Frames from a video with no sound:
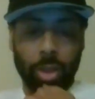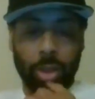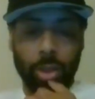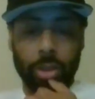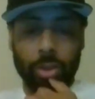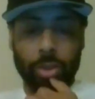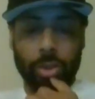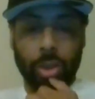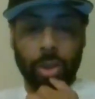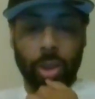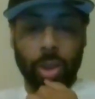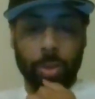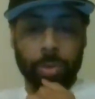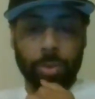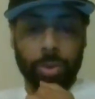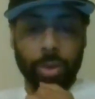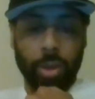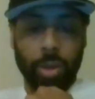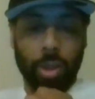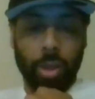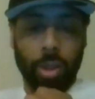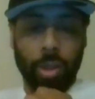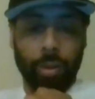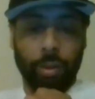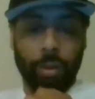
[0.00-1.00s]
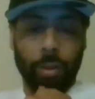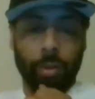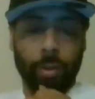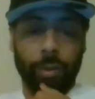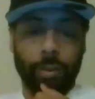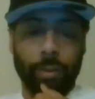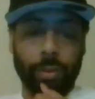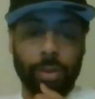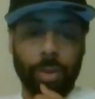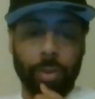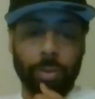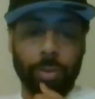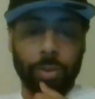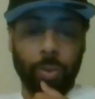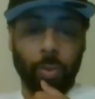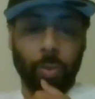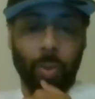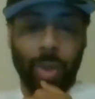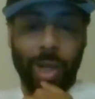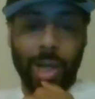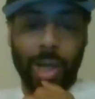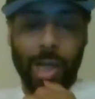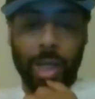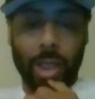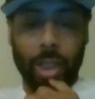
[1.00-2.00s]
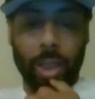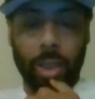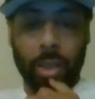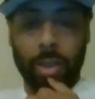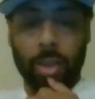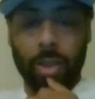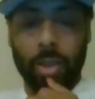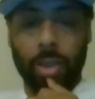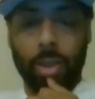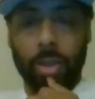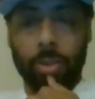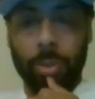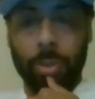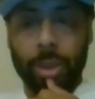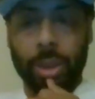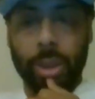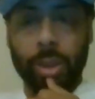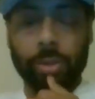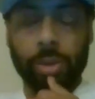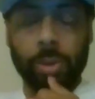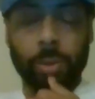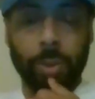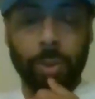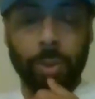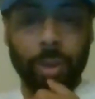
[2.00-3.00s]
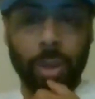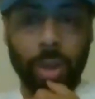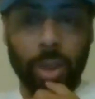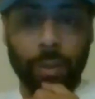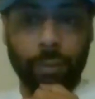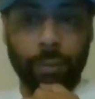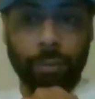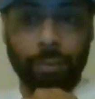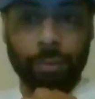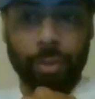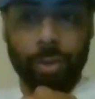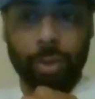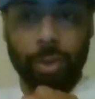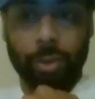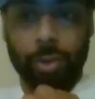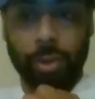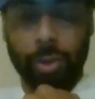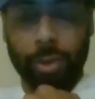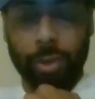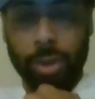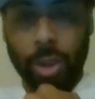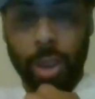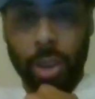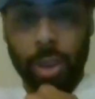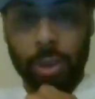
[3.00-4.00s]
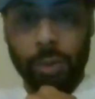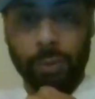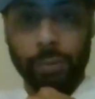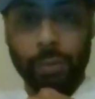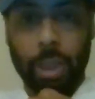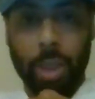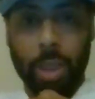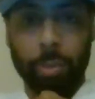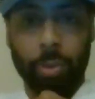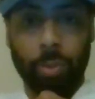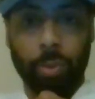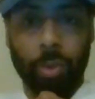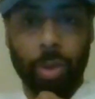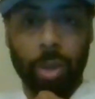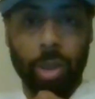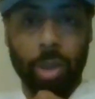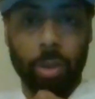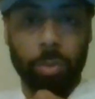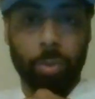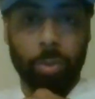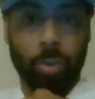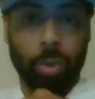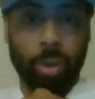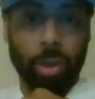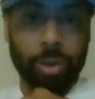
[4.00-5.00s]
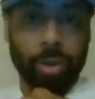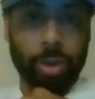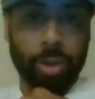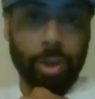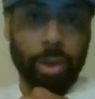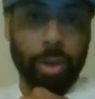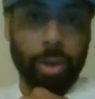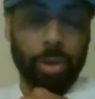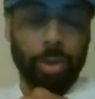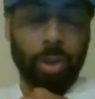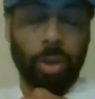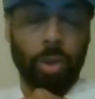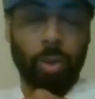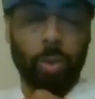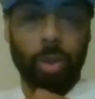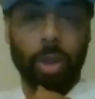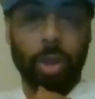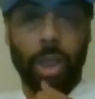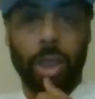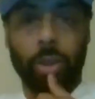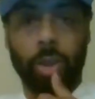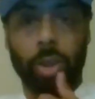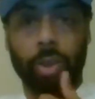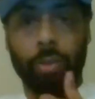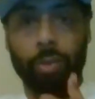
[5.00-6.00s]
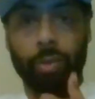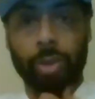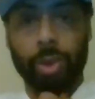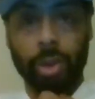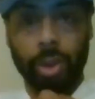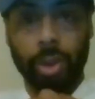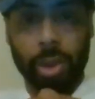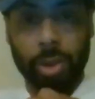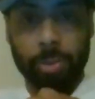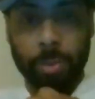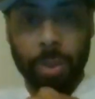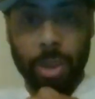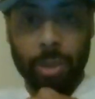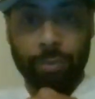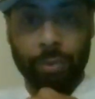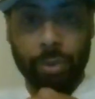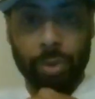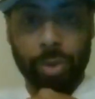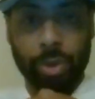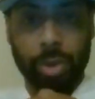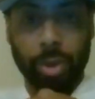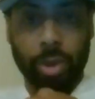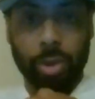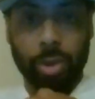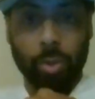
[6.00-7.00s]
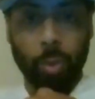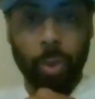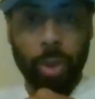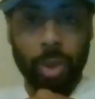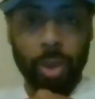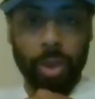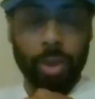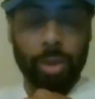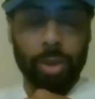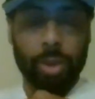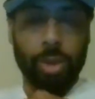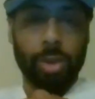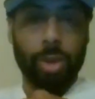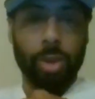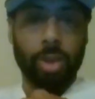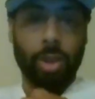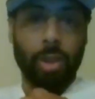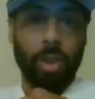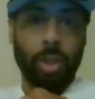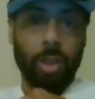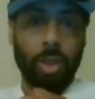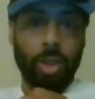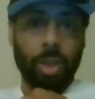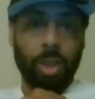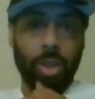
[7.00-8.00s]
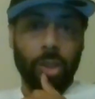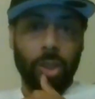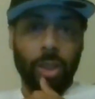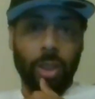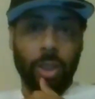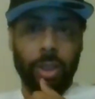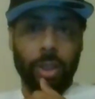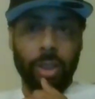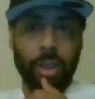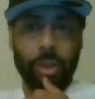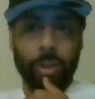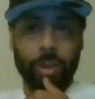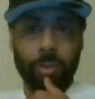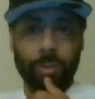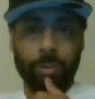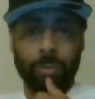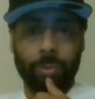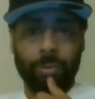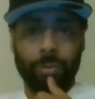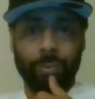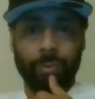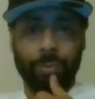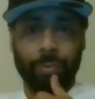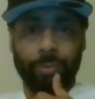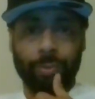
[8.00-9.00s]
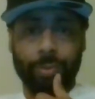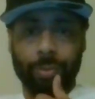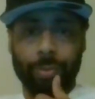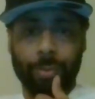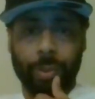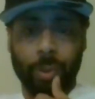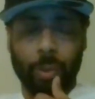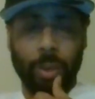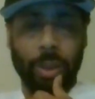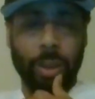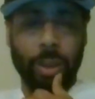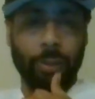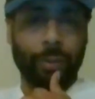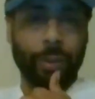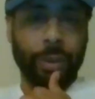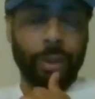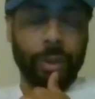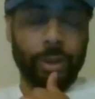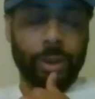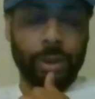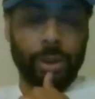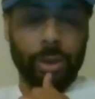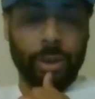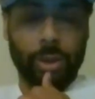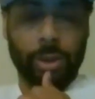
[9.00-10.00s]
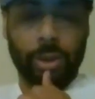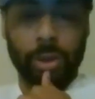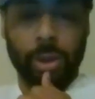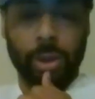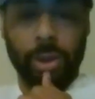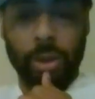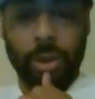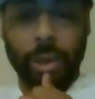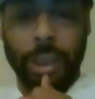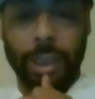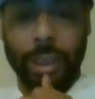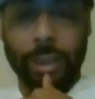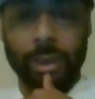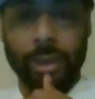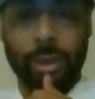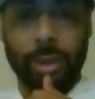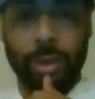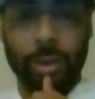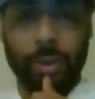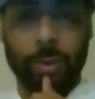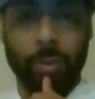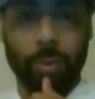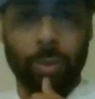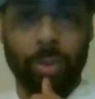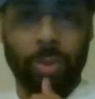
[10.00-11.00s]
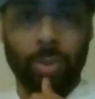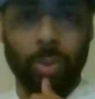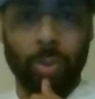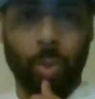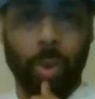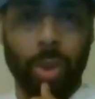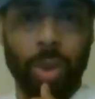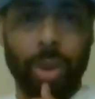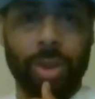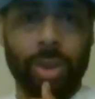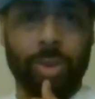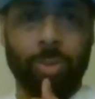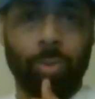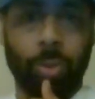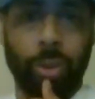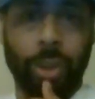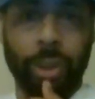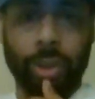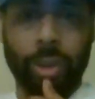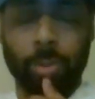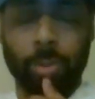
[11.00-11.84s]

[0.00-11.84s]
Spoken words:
in terms of why, but gives him enough to satisfy Burrell. Burrell says, okay, I'll give you 6 men for 6 weeks. And Burrell finishes the scene asking, what is Frank